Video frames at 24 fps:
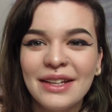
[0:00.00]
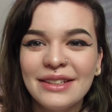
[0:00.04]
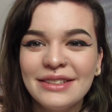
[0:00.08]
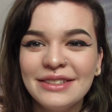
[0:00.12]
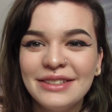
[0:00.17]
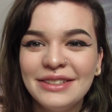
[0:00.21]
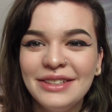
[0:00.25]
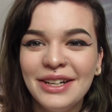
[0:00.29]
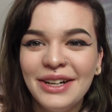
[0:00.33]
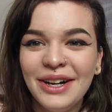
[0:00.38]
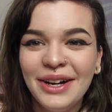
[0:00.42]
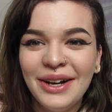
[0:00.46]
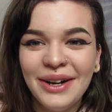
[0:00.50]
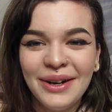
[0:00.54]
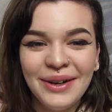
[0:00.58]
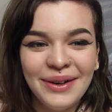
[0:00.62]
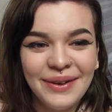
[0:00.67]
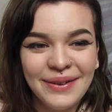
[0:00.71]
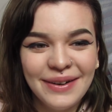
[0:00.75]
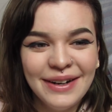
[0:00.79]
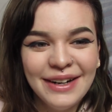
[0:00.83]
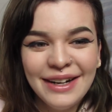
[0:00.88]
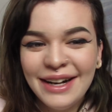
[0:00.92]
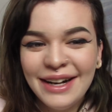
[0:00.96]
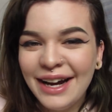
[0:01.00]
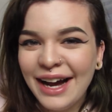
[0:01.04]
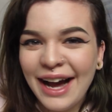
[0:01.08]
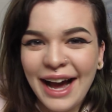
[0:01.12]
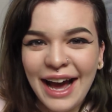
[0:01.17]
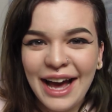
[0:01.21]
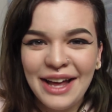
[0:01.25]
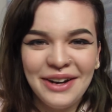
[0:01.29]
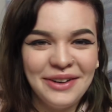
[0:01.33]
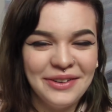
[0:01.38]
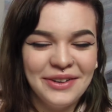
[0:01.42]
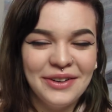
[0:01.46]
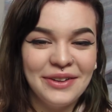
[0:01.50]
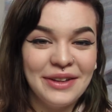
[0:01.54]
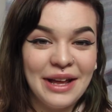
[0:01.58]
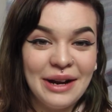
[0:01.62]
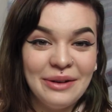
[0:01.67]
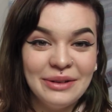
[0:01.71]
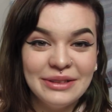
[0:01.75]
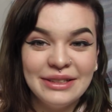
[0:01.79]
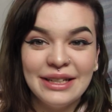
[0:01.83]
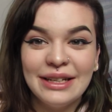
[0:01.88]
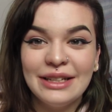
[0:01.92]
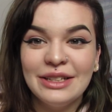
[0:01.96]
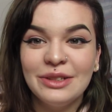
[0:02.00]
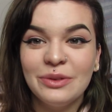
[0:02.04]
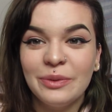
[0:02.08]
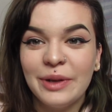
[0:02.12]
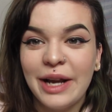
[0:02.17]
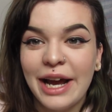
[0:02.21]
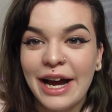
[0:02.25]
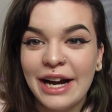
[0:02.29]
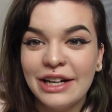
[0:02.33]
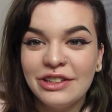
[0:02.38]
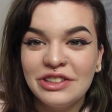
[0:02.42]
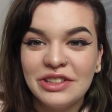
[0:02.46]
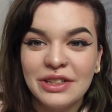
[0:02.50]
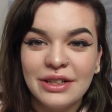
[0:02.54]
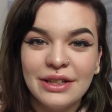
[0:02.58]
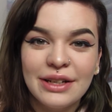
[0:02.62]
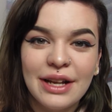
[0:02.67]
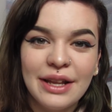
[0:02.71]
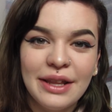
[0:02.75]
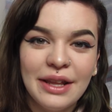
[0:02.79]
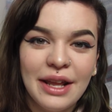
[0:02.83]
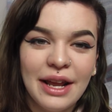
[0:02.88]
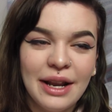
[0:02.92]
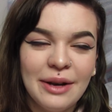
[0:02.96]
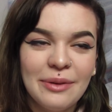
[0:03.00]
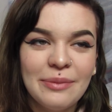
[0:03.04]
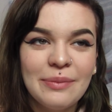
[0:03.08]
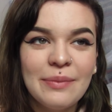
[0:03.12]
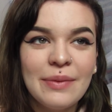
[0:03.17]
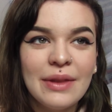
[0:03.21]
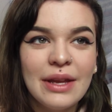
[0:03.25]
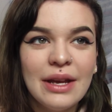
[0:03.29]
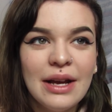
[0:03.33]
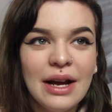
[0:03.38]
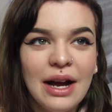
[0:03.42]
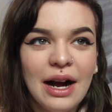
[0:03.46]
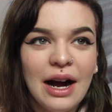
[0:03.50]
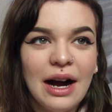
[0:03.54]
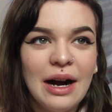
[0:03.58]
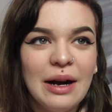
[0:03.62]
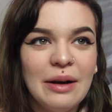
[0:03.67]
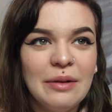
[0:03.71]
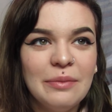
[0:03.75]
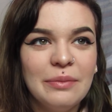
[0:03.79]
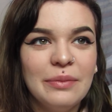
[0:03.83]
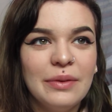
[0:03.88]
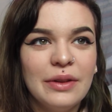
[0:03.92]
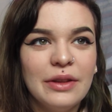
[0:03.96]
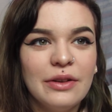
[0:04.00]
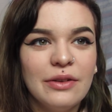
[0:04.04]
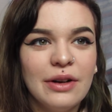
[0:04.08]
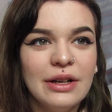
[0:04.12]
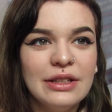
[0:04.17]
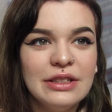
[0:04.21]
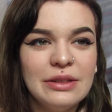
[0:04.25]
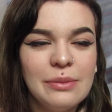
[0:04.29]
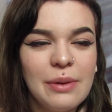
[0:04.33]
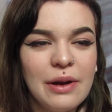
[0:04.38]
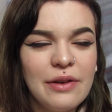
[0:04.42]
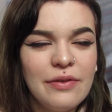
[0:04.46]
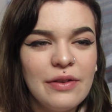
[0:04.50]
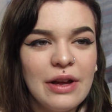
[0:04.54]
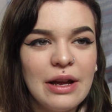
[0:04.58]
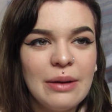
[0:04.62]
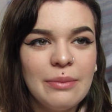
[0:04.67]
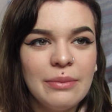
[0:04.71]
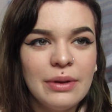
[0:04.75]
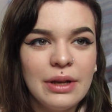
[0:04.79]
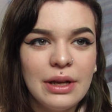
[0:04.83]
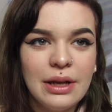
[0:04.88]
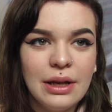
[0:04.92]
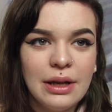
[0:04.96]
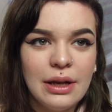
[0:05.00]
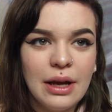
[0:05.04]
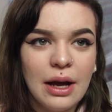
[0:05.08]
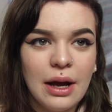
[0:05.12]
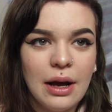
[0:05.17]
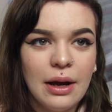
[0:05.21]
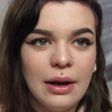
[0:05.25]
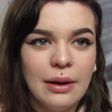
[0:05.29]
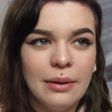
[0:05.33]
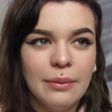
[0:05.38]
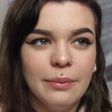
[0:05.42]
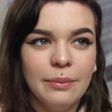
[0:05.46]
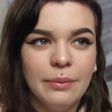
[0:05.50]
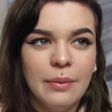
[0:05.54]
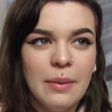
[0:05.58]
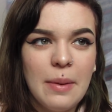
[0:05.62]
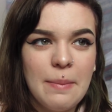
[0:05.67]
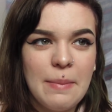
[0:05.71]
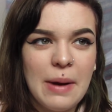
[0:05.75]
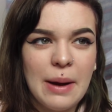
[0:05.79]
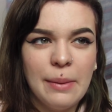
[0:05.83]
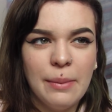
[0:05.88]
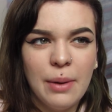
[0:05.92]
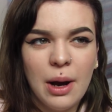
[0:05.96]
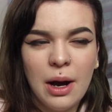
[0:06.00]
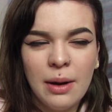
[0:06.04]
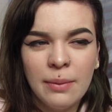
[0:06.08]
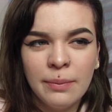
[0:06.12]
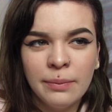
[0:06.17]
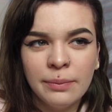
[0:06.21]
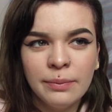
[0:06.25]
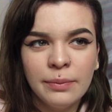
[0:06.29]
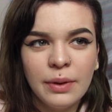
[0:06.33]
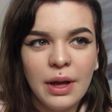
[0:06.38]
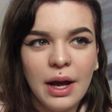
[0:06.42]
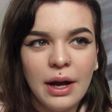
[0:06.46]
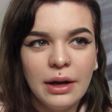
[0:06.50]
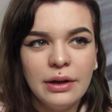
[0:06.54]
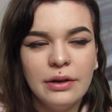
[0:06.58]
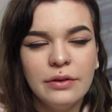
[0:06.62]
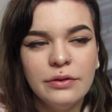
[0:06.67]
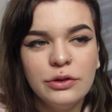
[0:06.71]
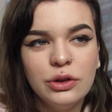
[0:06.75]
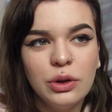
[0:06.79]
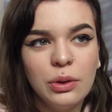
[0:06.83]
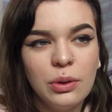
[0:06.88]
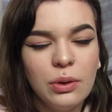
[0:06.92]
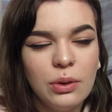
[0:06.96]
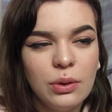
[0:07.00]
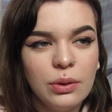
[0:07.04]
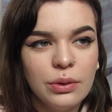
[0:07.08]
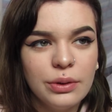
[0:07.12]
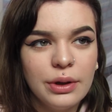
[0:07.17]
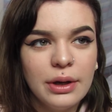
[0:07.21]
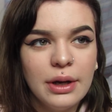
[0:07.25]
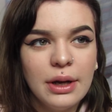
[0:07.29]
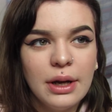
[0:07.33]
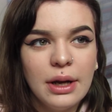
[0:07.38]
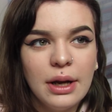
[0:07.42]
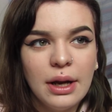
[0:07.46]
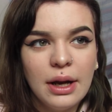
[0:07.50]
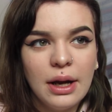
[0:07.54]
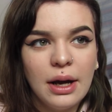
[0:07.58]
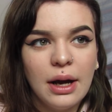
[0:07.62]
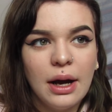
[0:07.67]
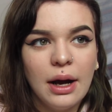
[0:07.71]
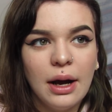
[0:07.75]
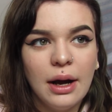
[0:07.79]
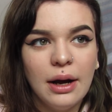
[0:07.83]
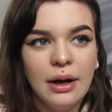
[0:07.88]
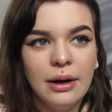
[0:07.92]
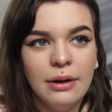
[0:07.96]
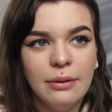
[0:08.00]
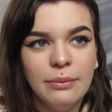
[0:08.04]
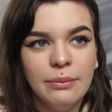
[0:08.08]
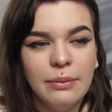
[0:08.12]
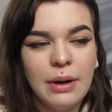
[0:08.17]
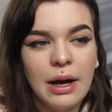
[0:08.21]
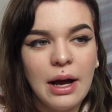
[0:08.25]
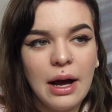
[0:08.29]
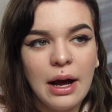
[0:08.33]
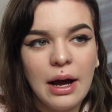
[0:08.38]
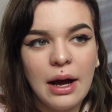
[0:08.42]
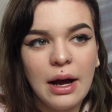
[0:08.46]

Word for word: So I don't know, that was his reaction. And then Um, the rest of my family, um, my mom kind of told, um,